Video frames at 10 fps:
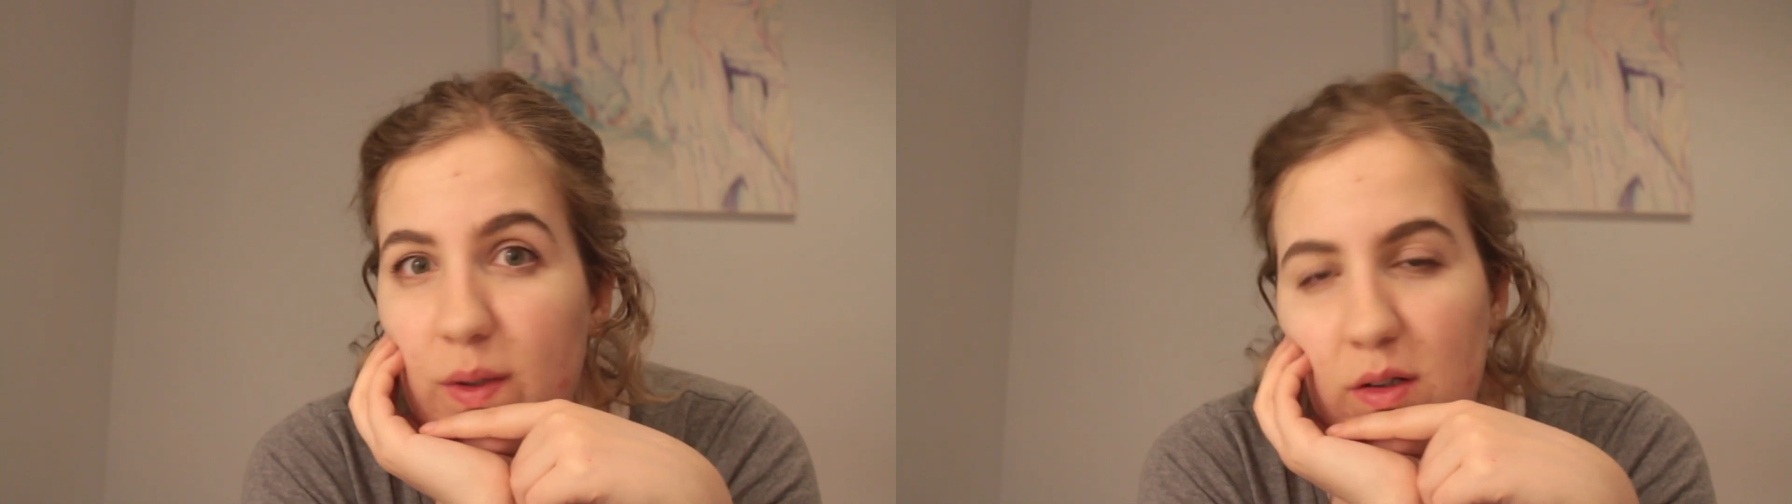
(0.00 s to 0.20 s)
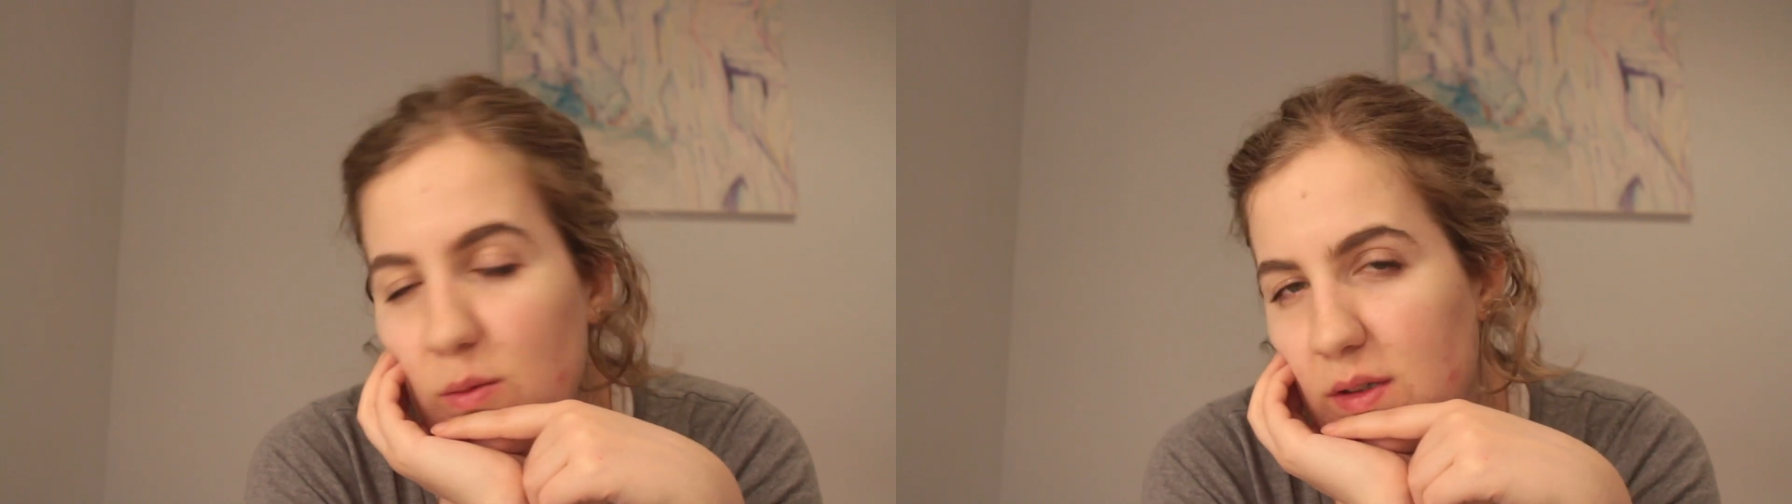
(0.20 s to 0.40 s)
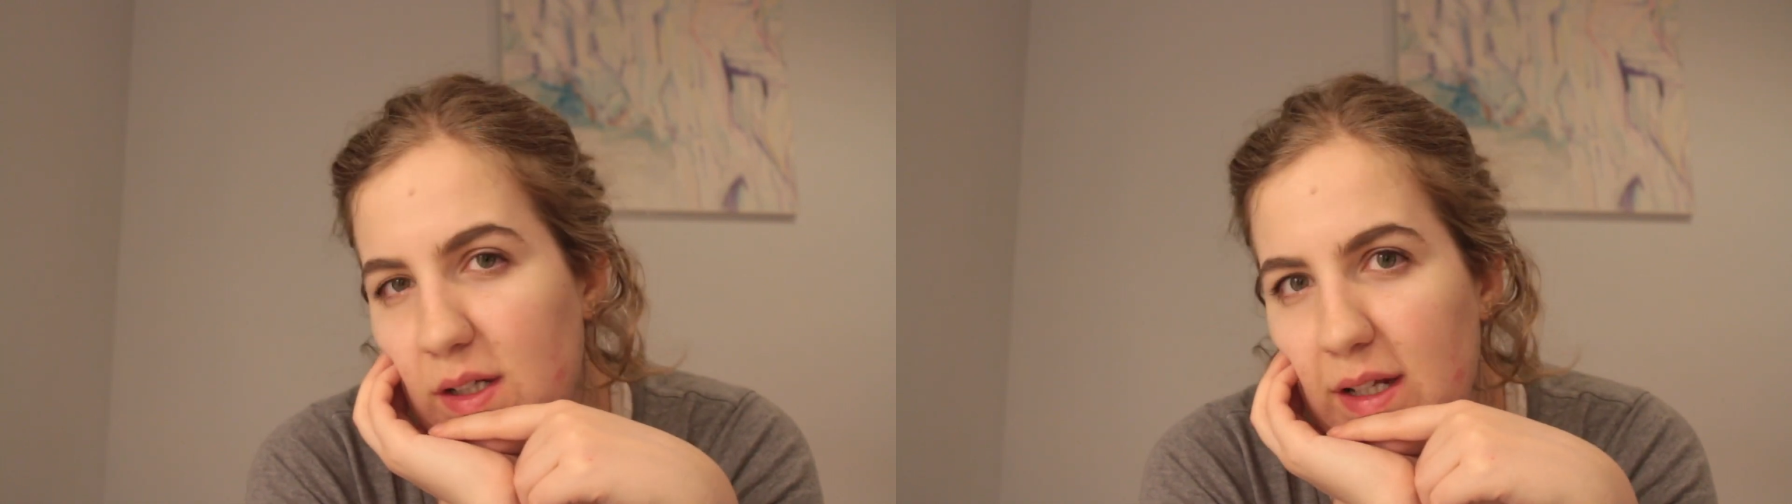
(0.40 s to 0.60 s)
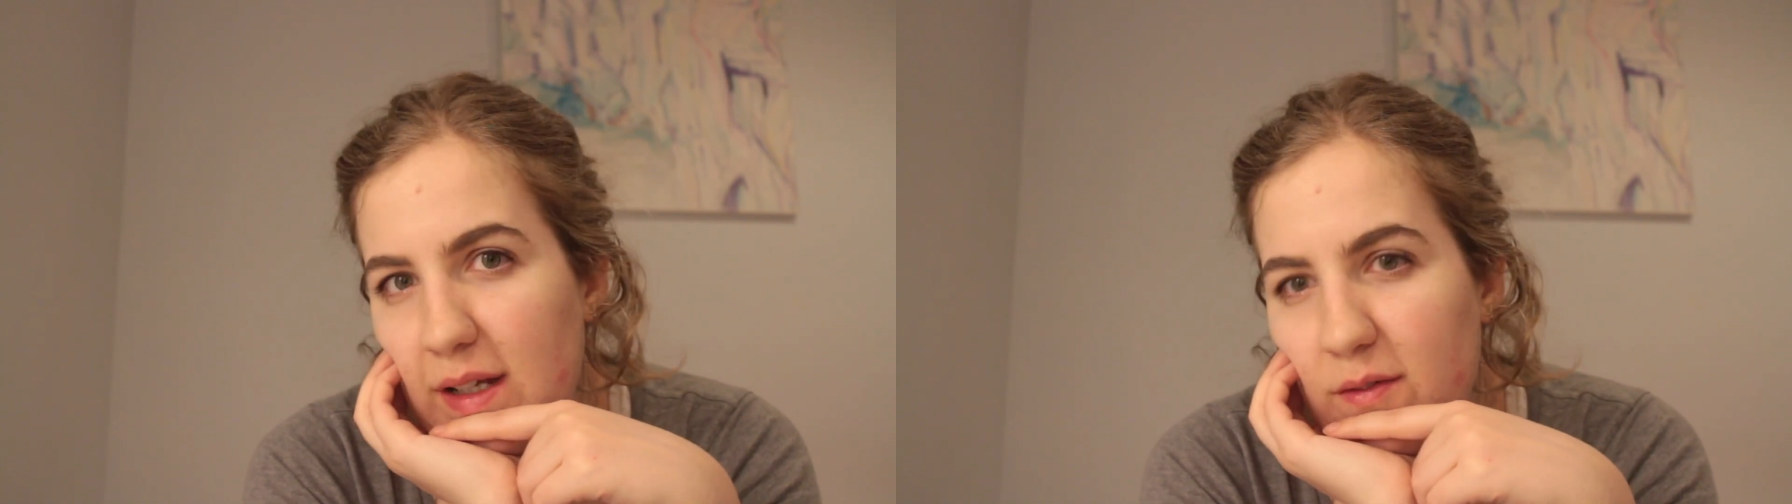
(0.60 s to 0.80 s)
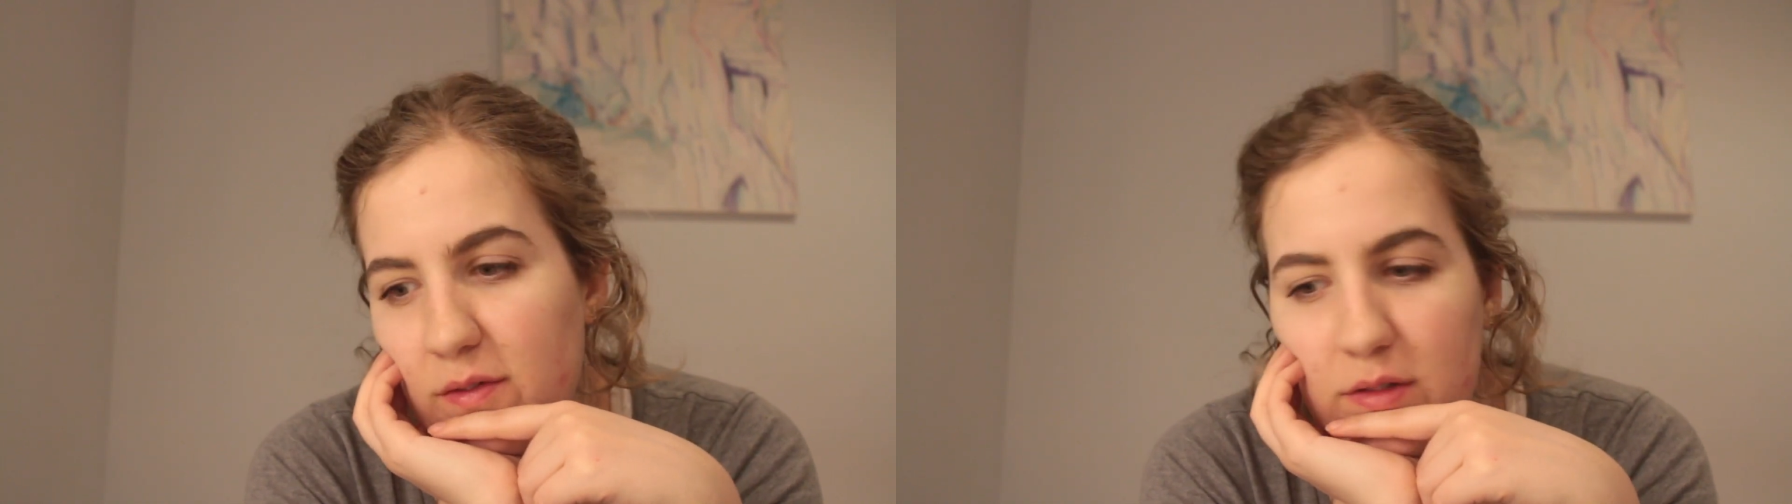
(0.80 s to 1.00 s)
We don't want to
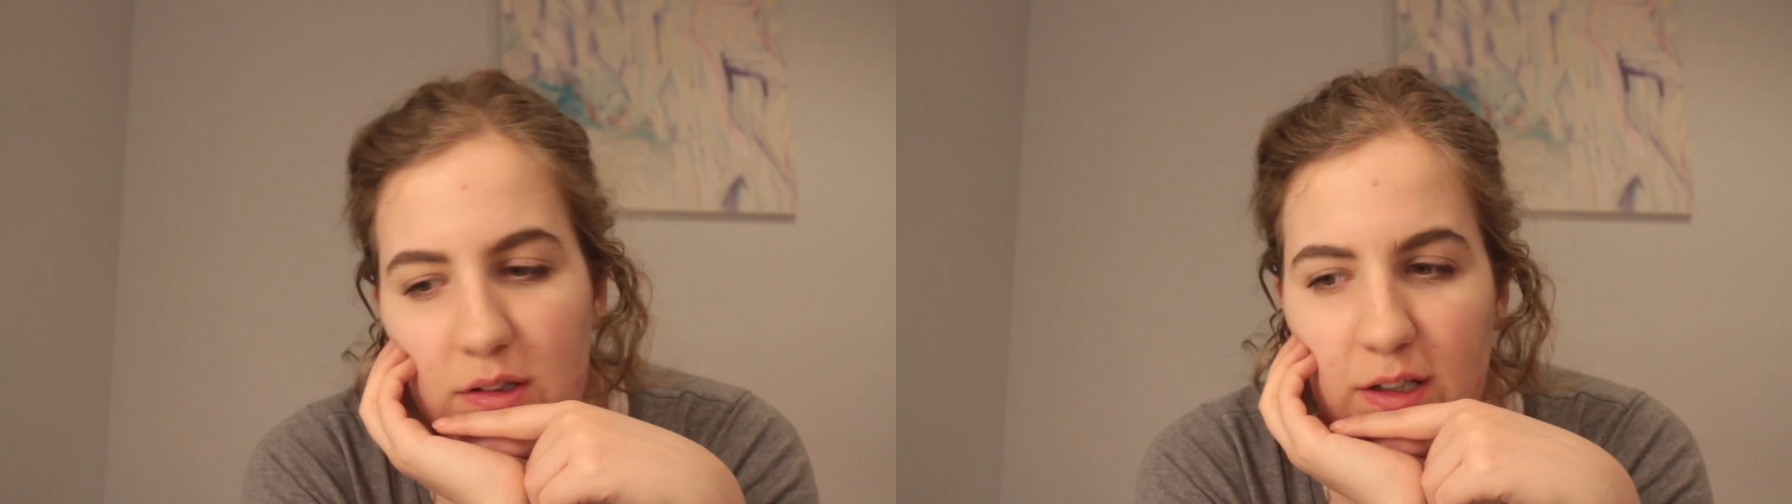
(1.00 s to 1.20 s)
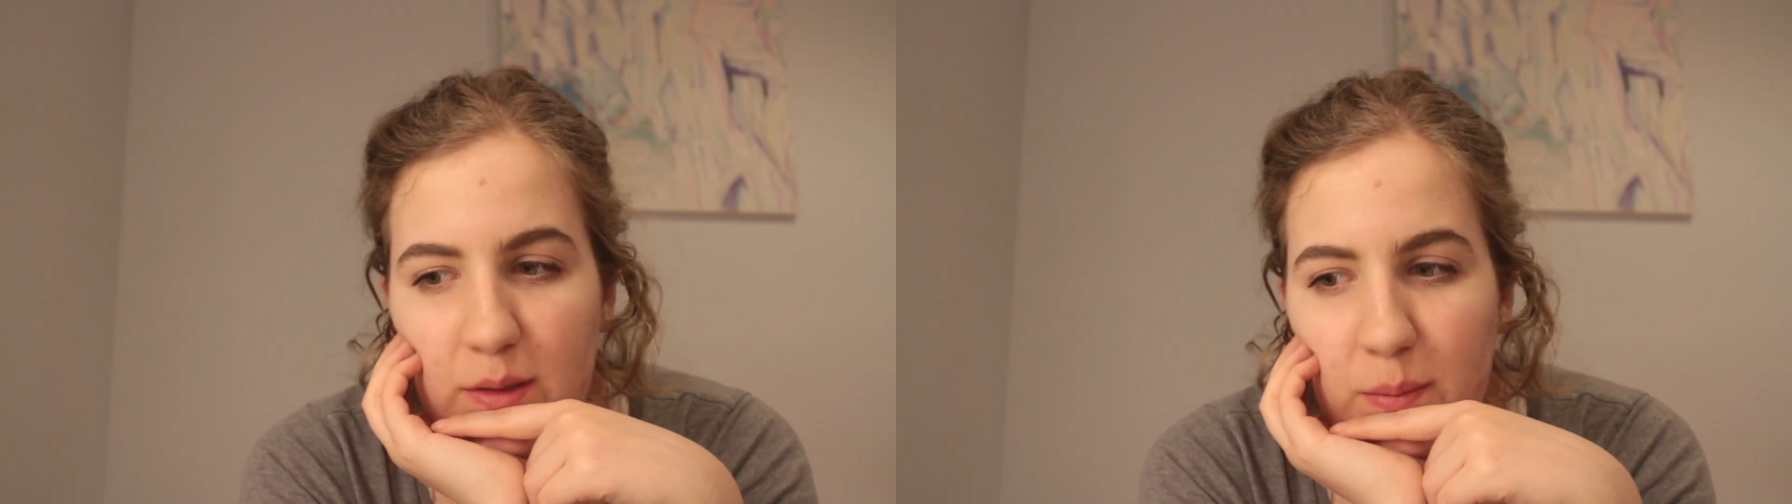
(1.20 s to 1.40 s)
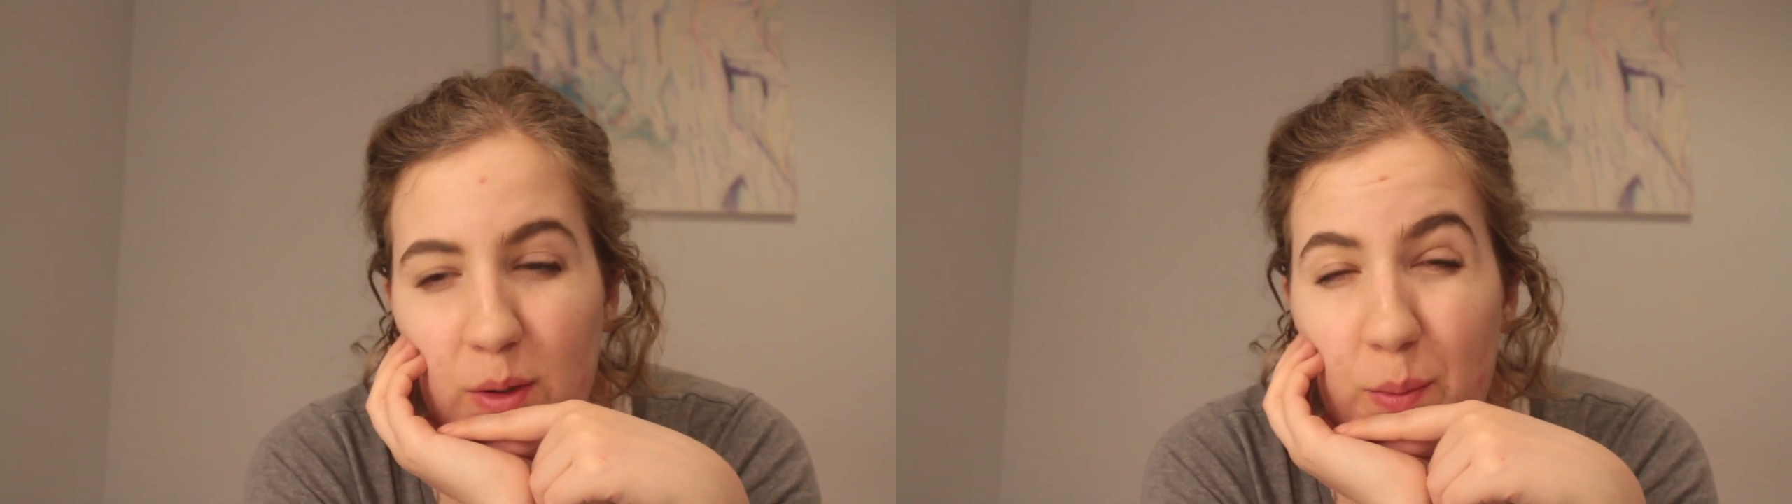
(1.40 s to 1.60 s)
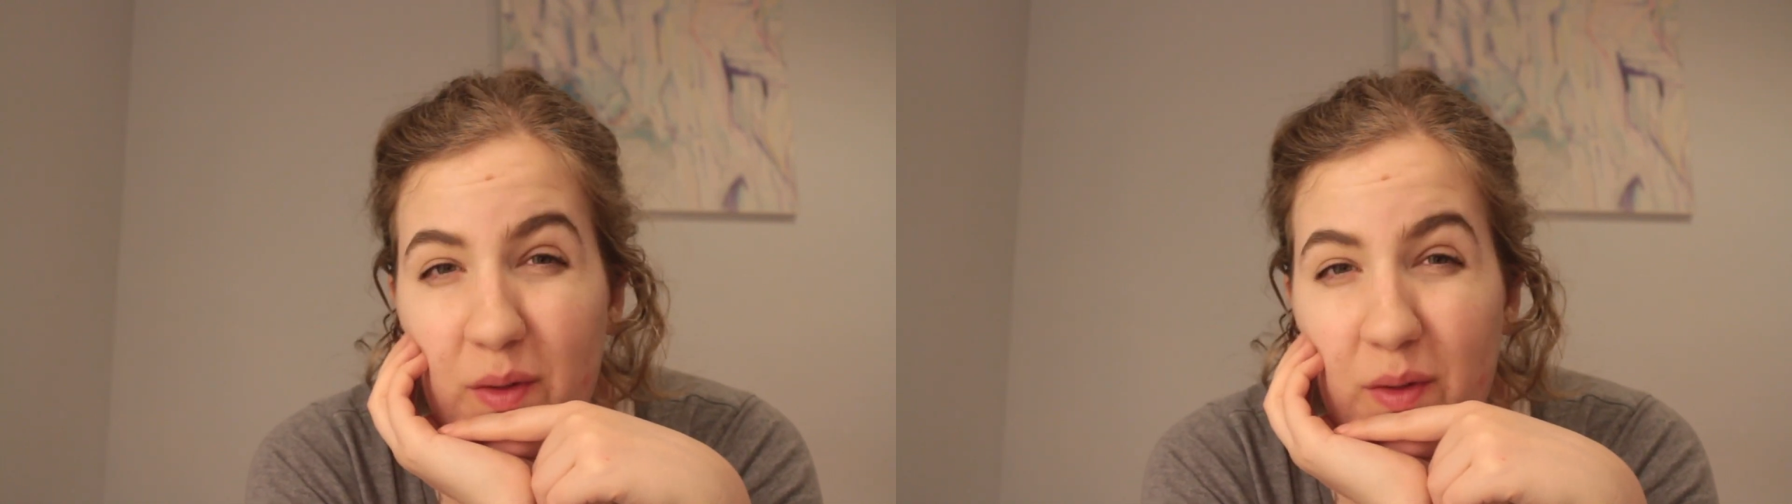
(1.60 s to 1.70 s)
leave. It'll